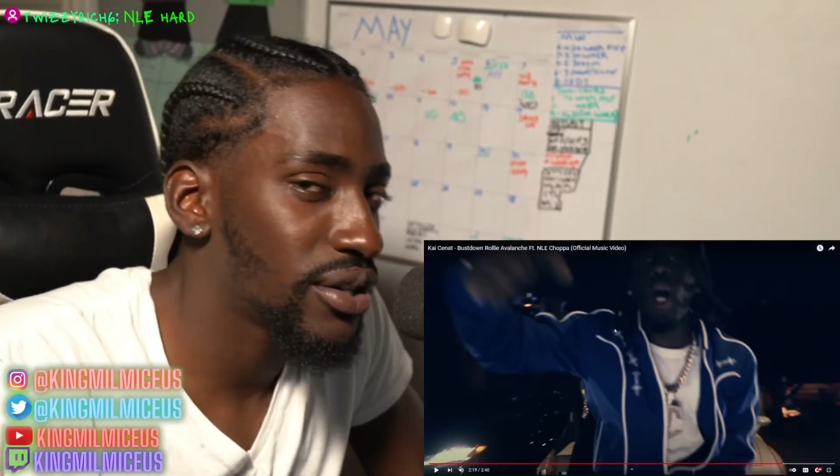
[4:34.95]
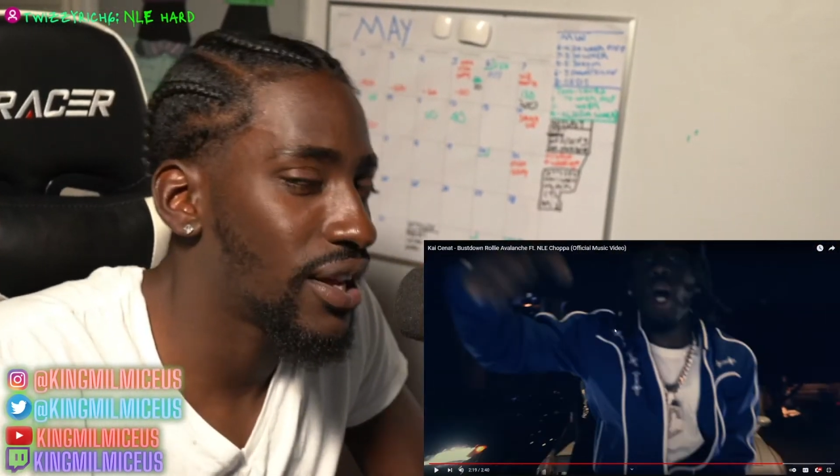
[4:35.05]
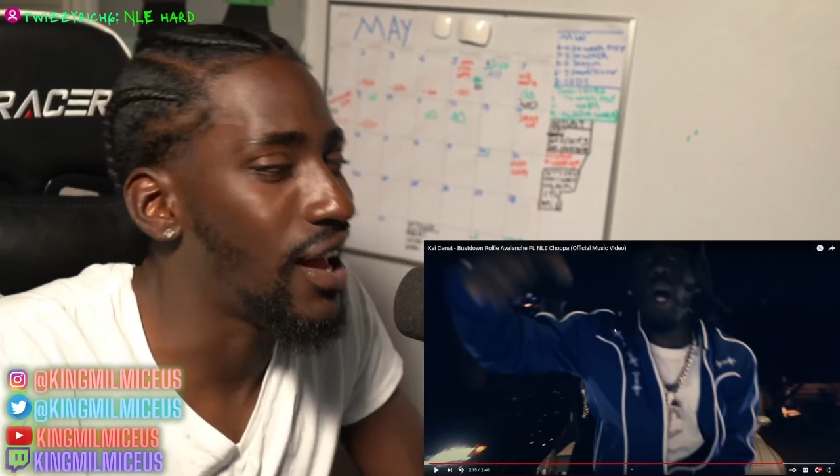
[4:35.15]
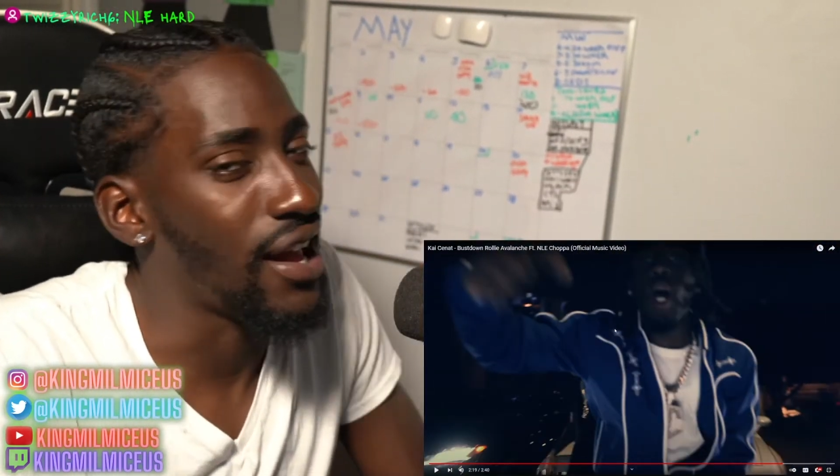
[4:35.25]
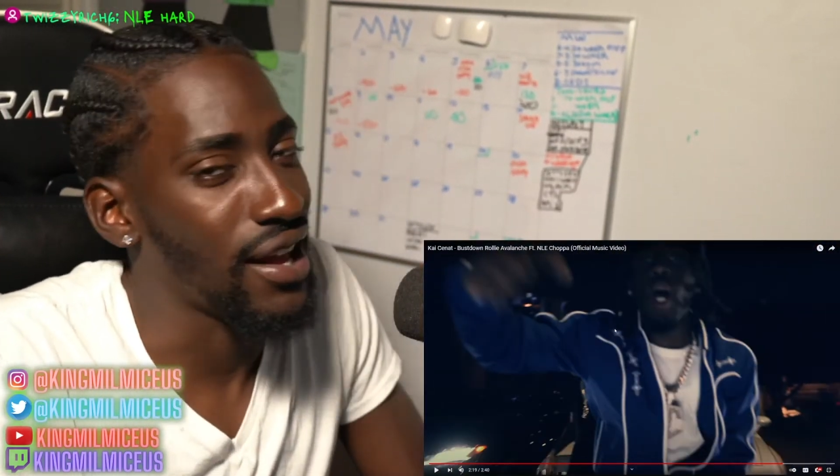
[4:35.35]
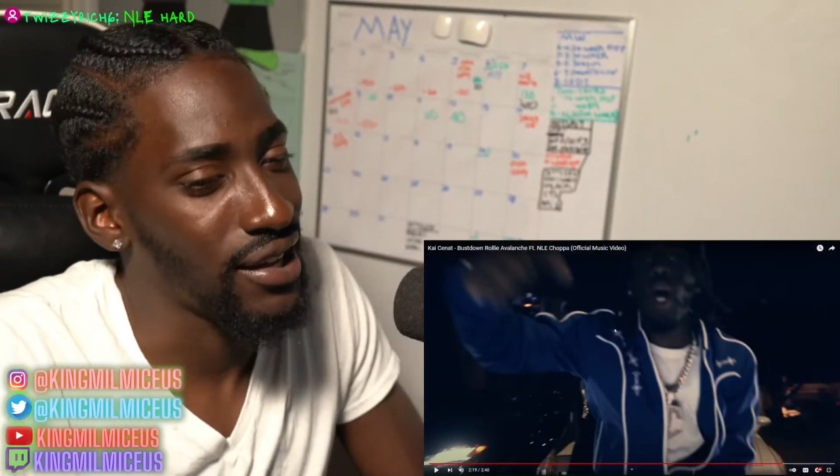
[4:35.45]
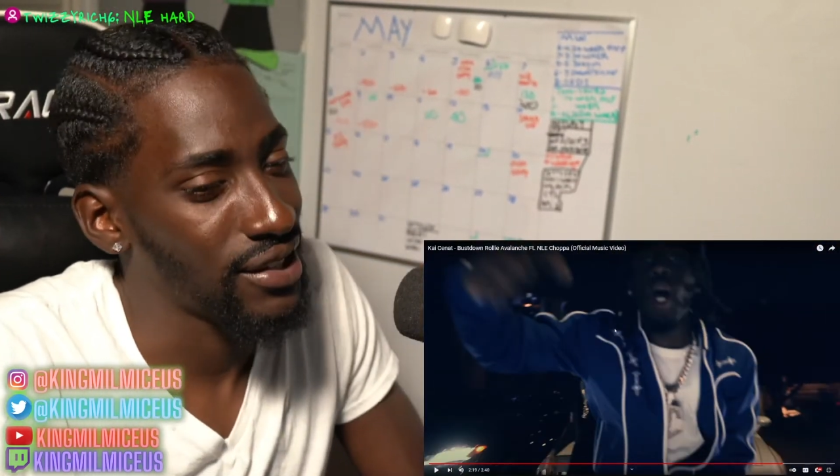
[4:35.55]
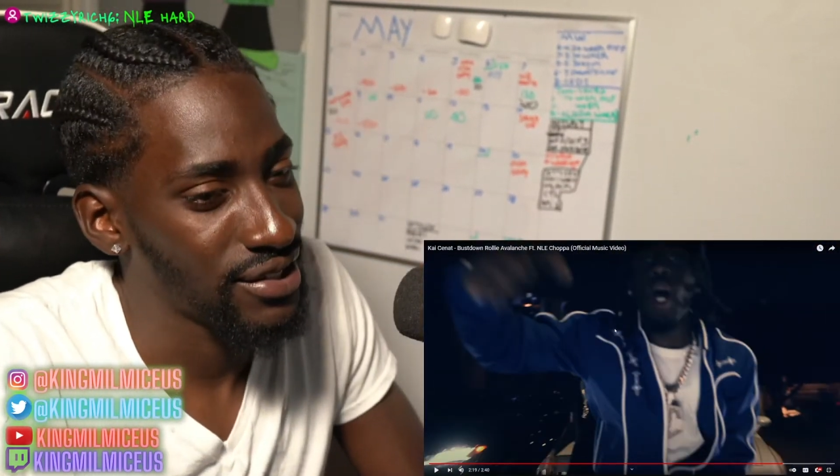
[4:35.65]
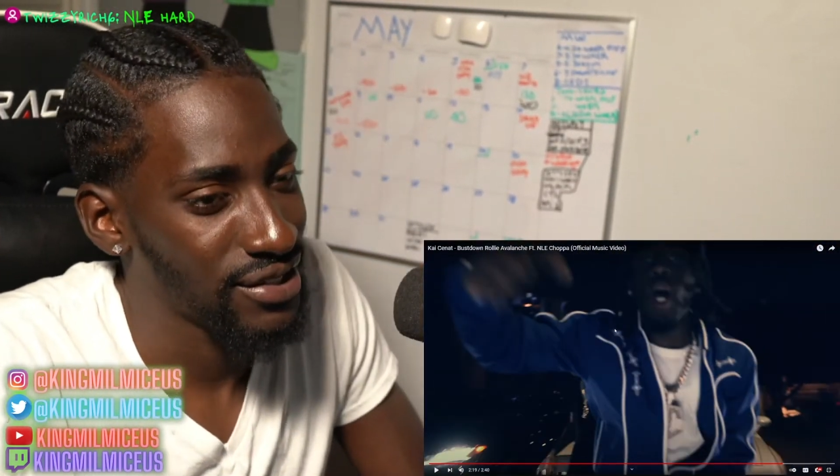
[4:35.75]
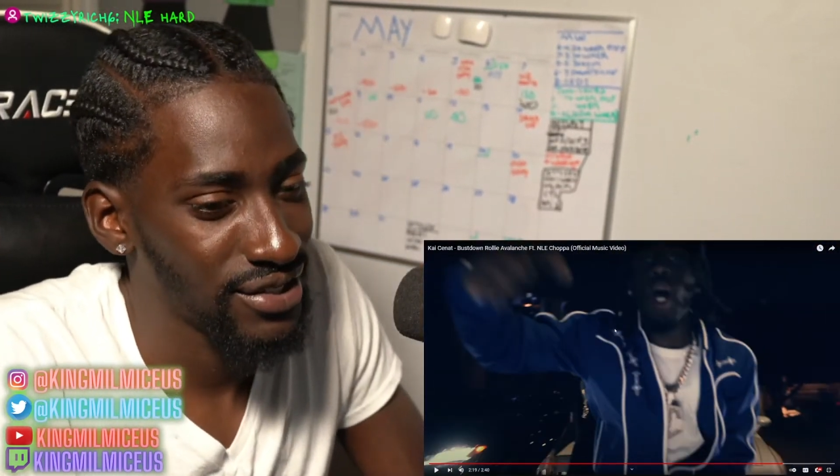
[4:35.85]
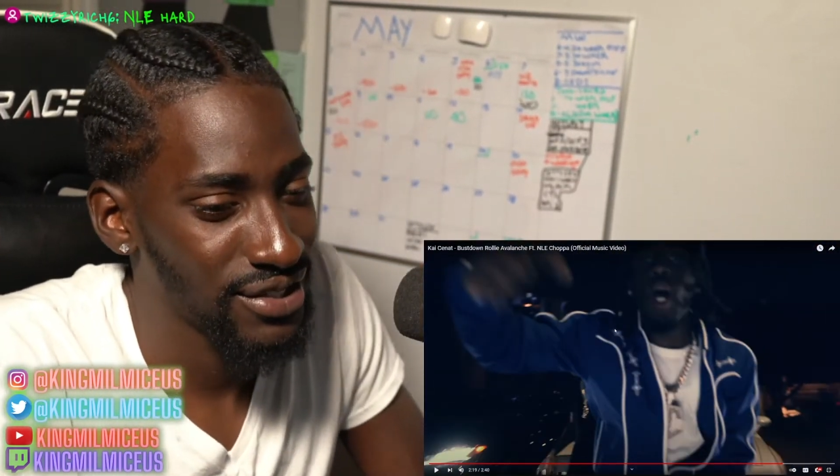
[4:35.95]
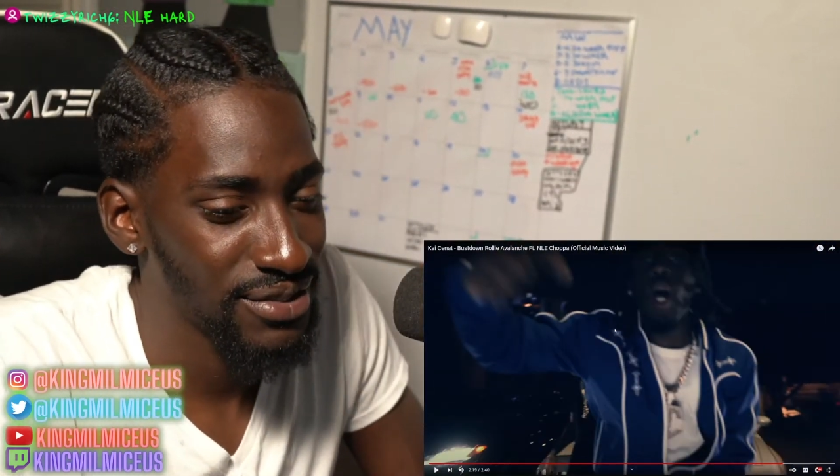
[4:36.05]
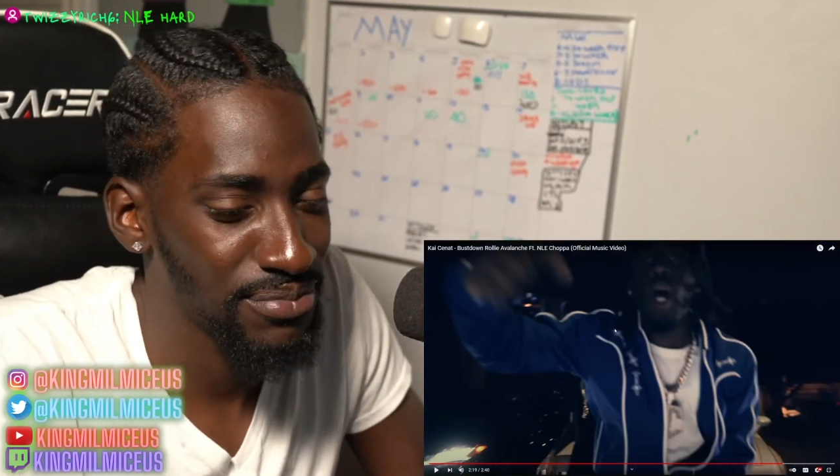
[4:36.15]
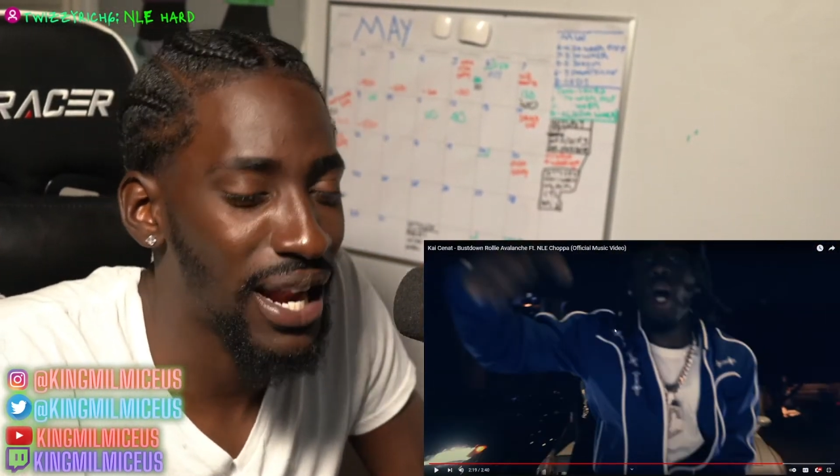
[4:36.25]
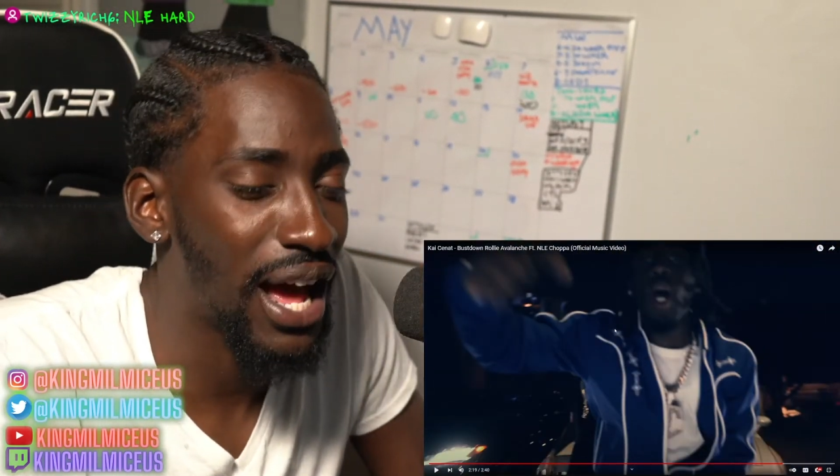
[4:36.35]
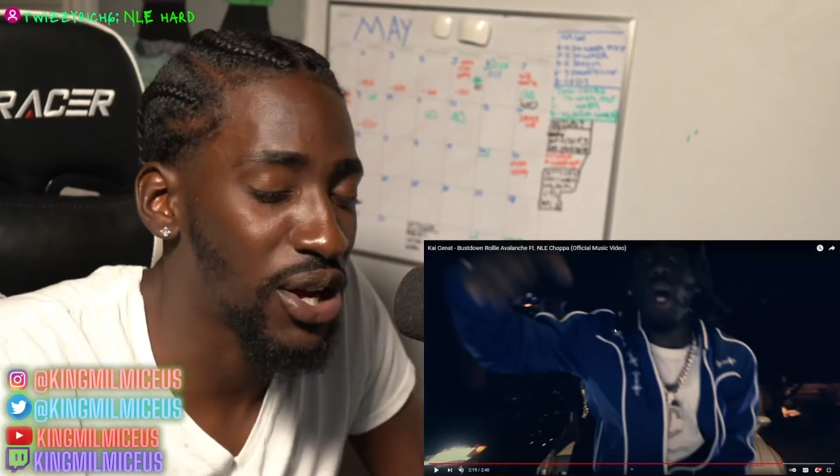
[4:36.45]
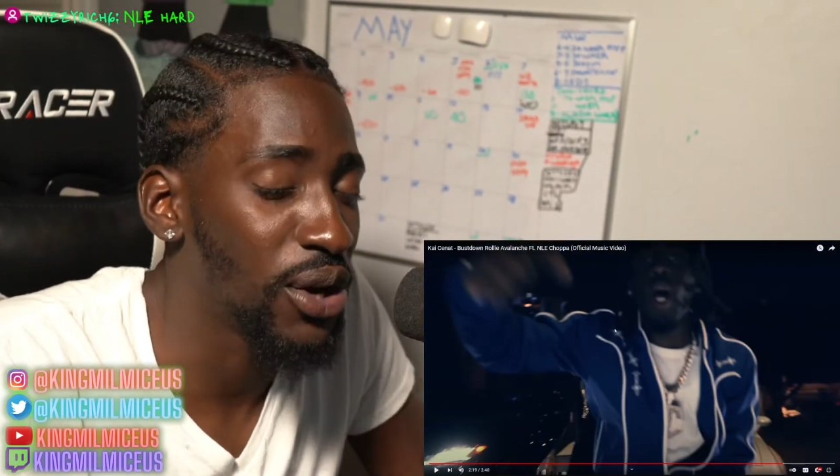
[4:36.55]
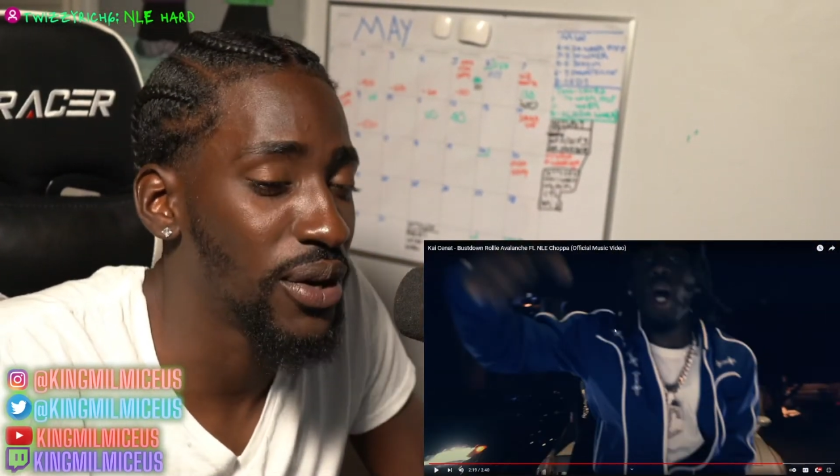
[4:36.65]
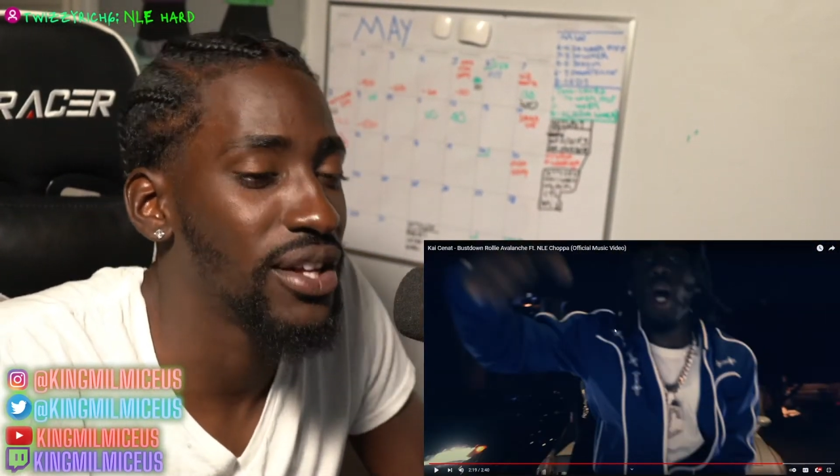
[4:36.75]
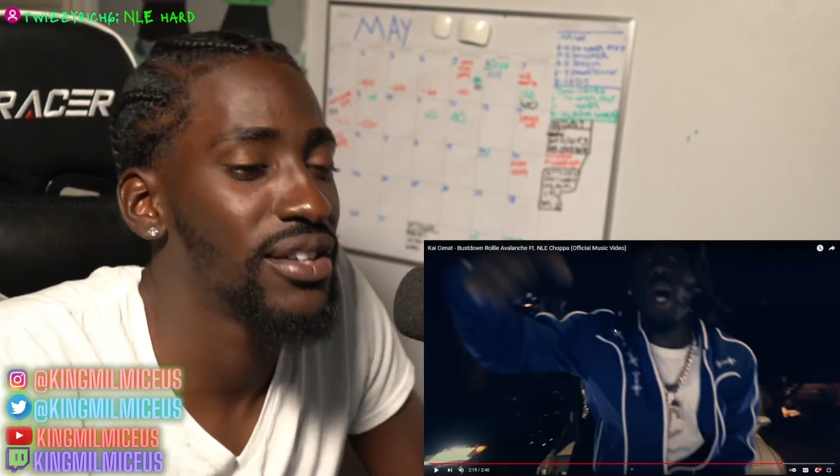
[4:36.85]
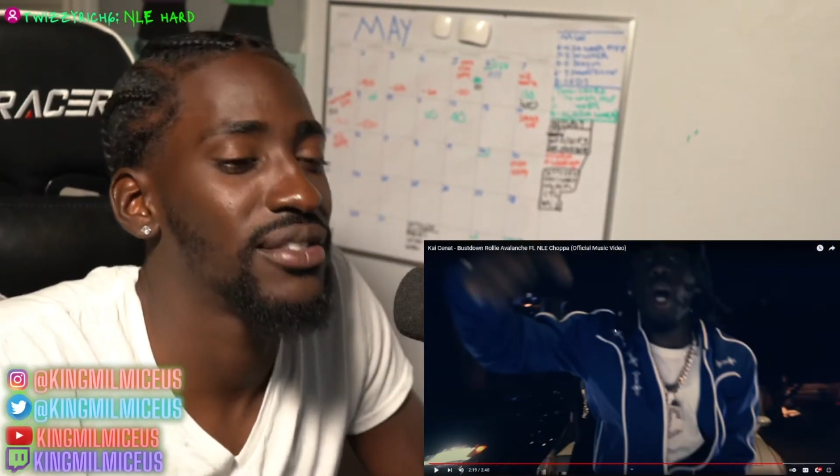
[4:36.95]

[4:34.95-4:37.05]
eh. But I'll go with it.